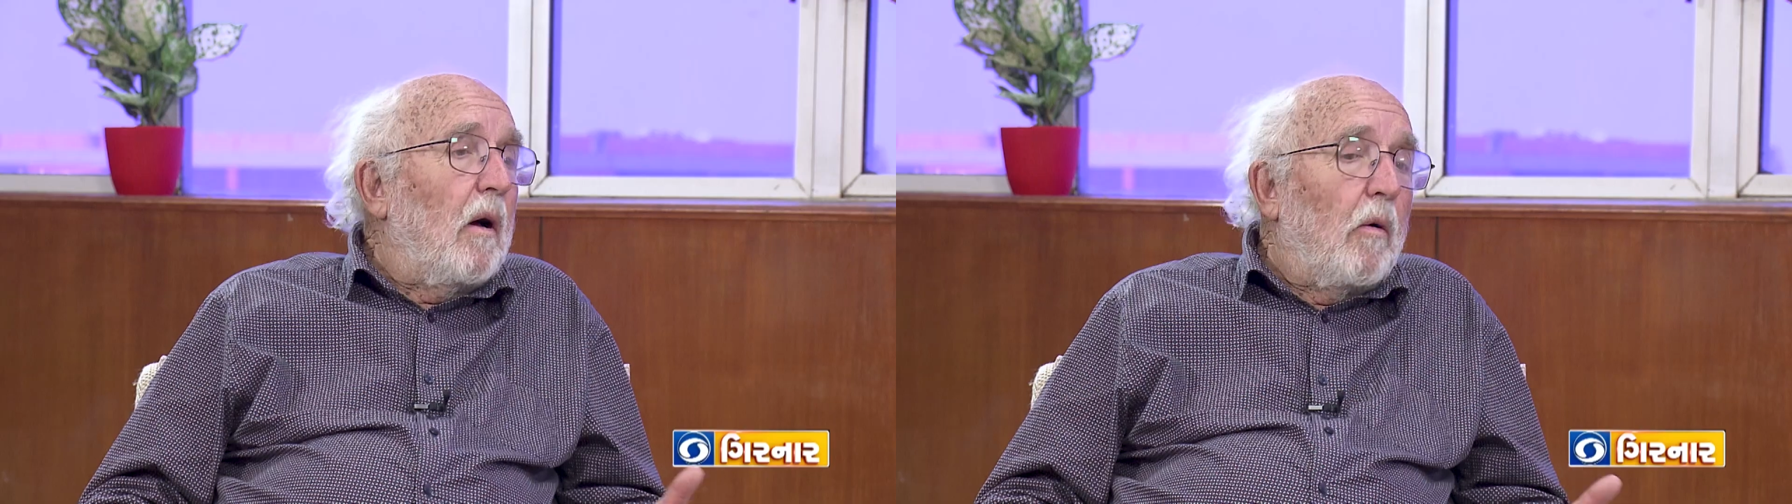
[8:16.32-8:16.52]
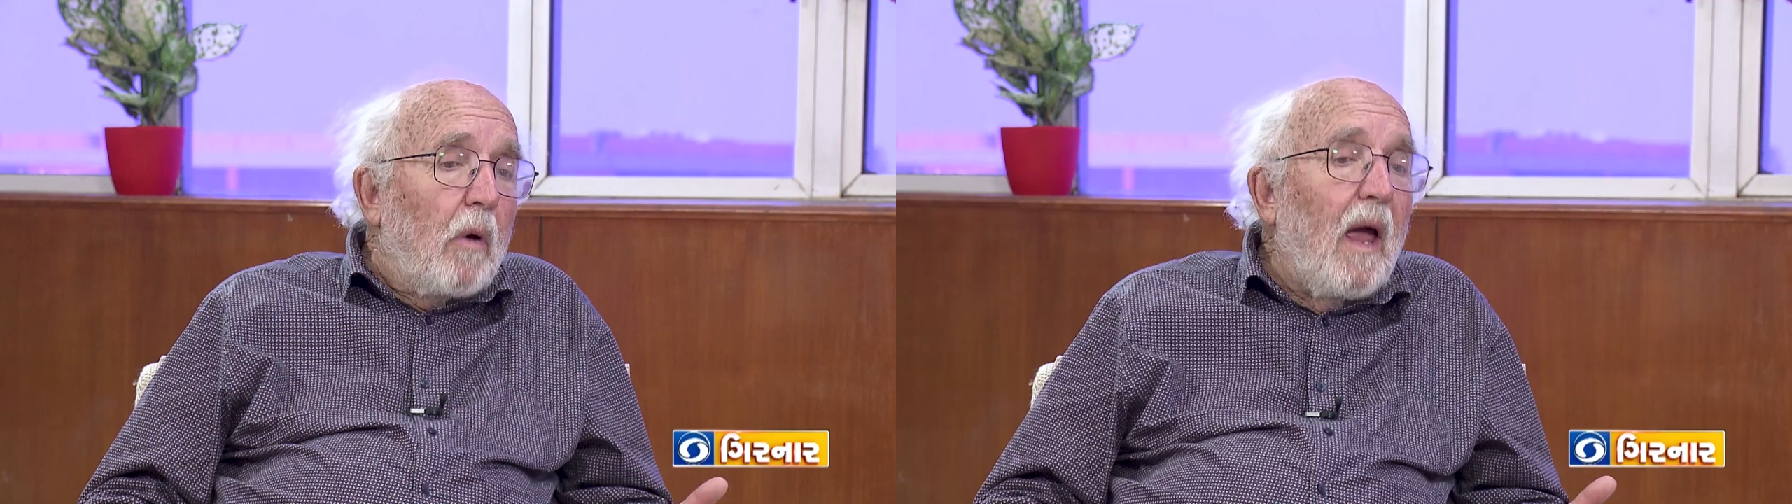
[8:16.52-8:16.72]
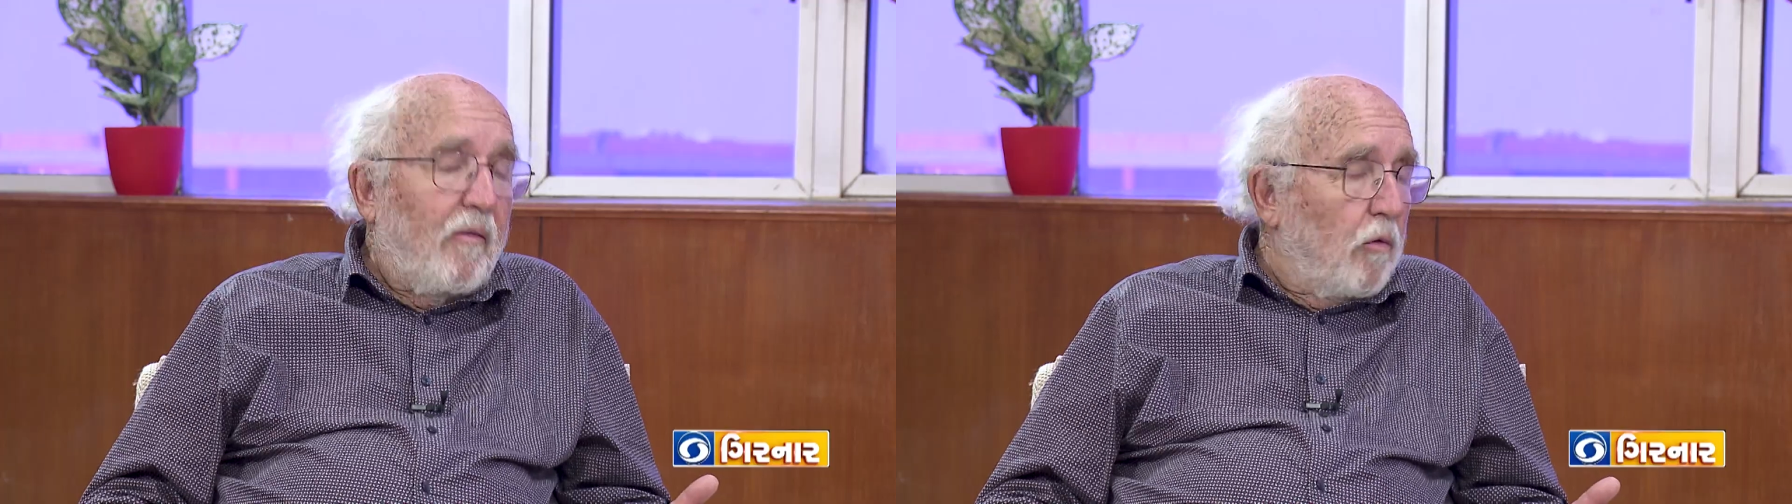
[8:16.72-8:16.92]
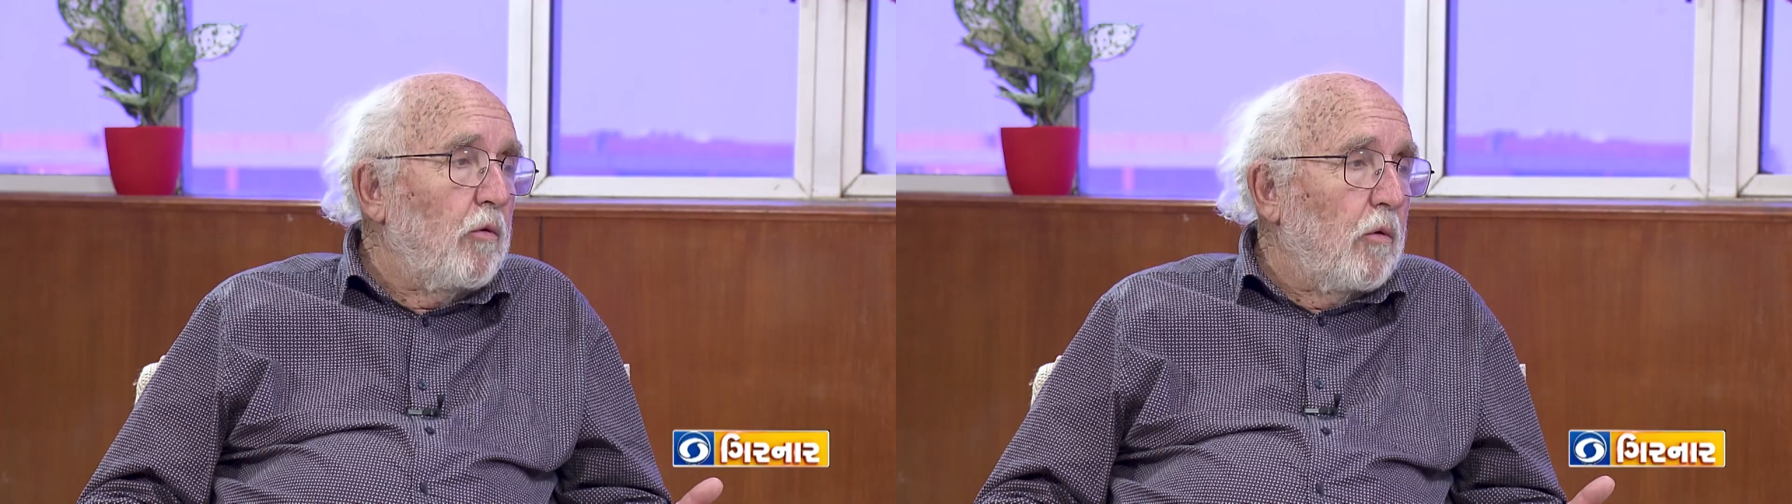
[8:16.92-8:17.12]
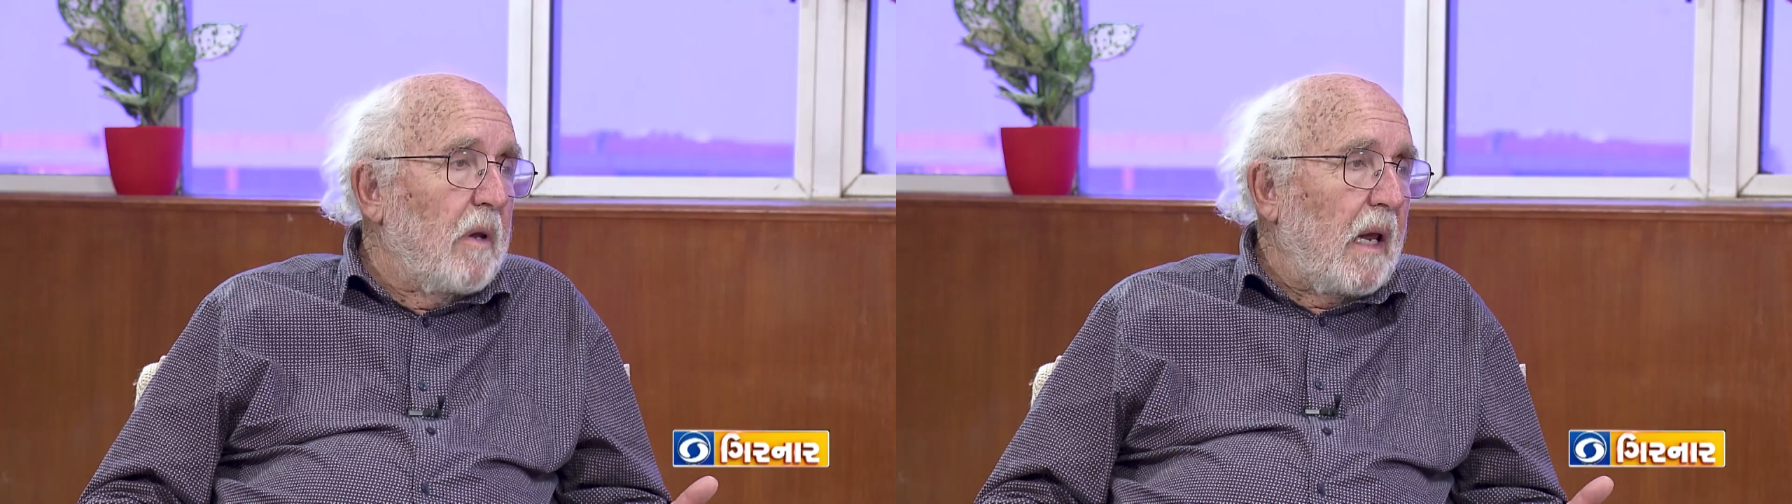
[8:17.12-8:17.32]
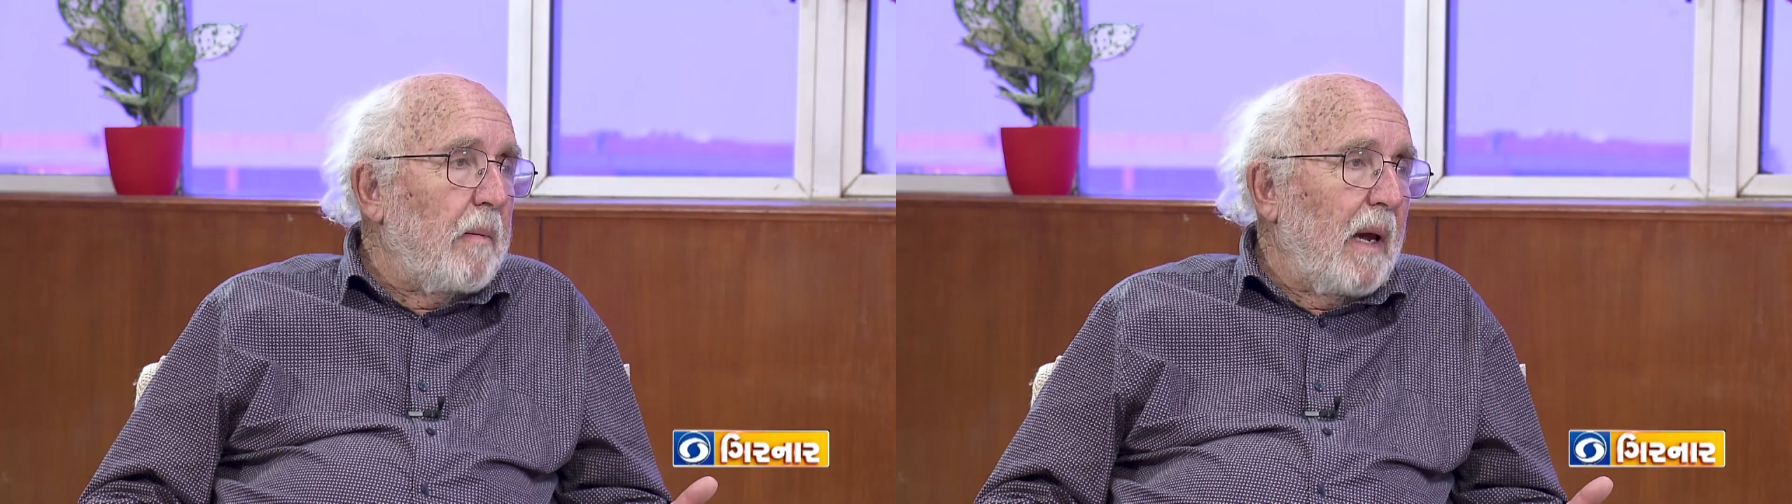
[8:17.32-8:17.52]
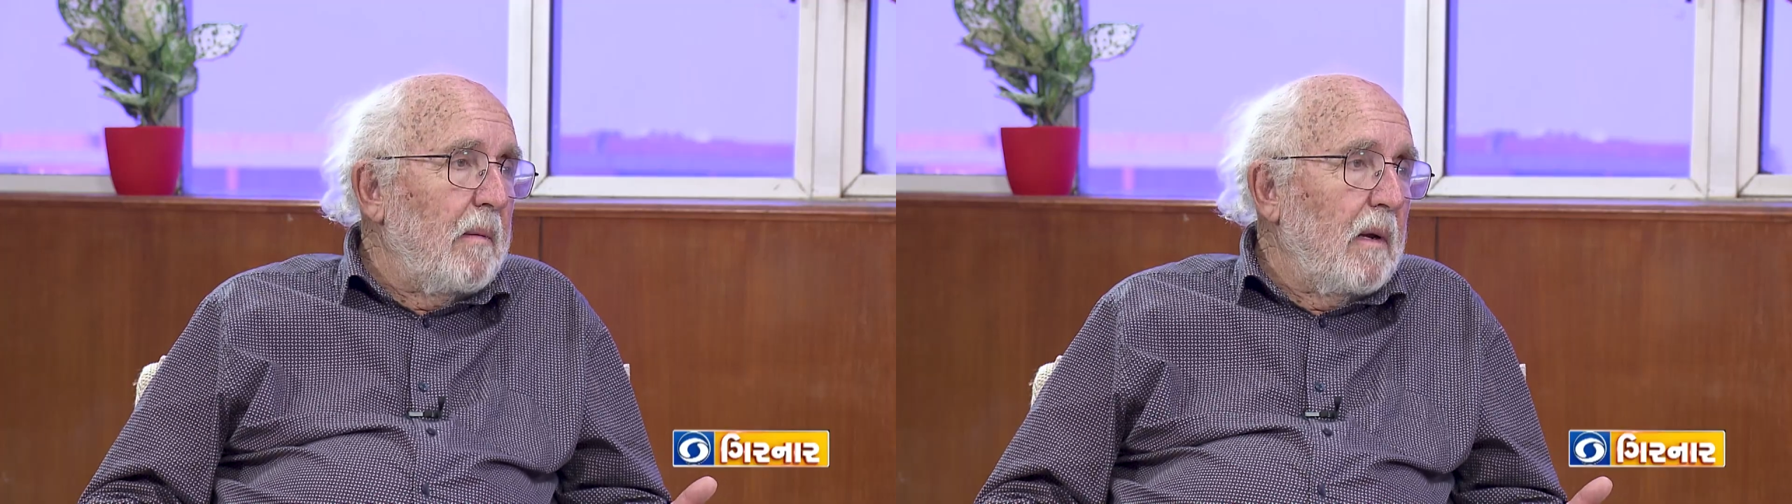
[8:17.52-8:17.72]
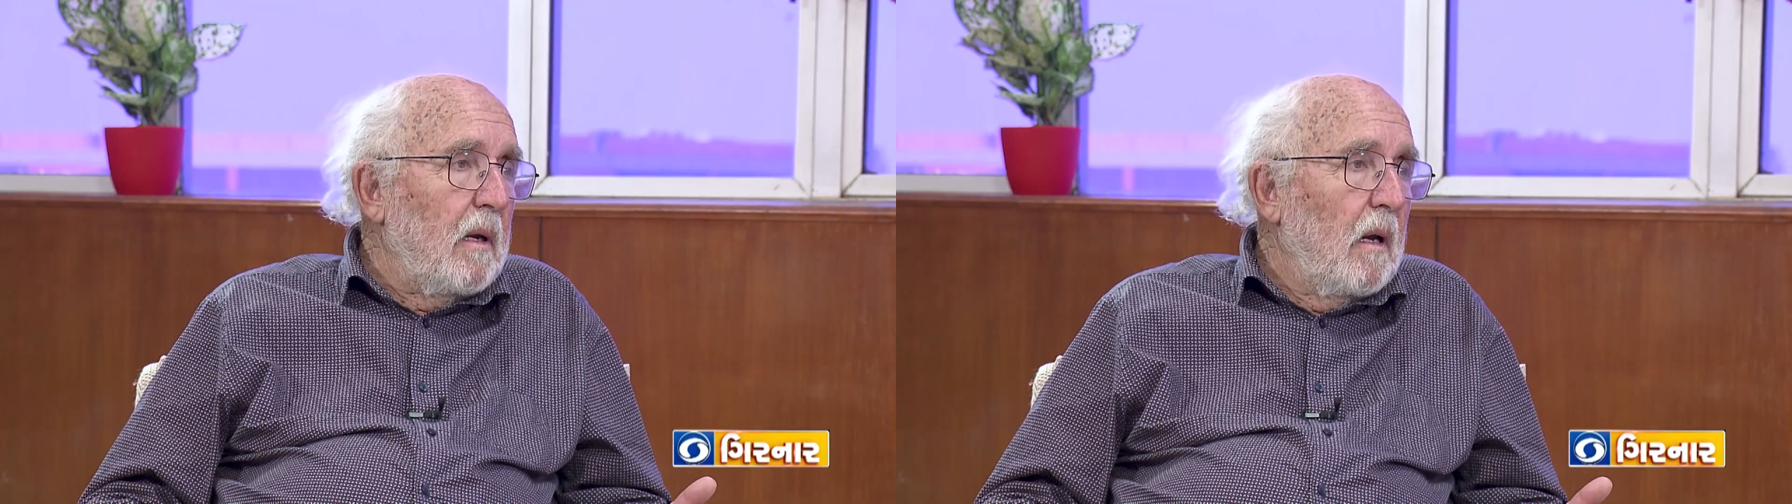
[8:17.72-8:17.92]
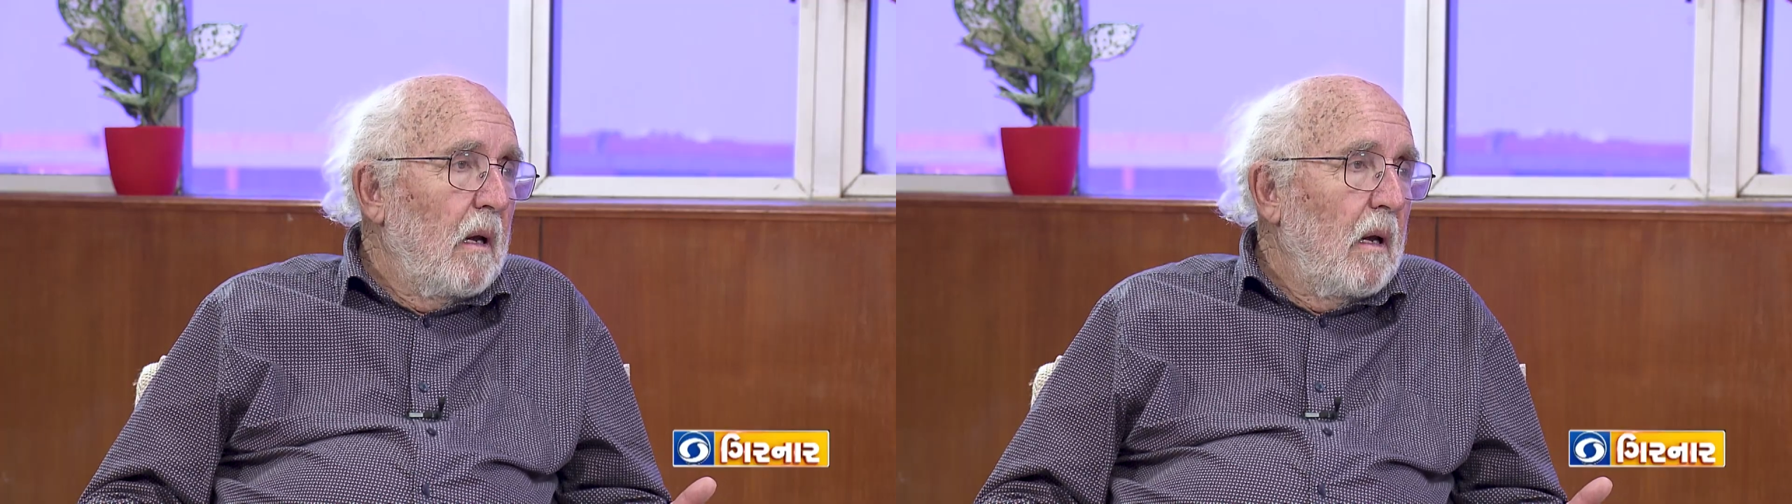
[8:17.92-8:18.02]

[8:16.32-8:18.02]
we have to do the experiment.